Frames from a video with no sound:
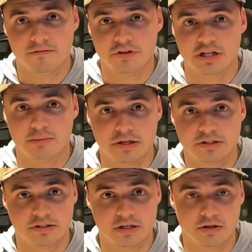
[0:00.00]
fishing
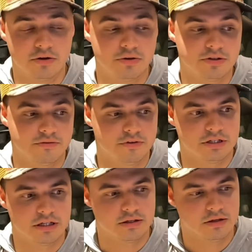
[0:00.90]
places that you're used to
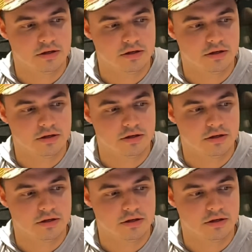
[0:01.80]
fishing,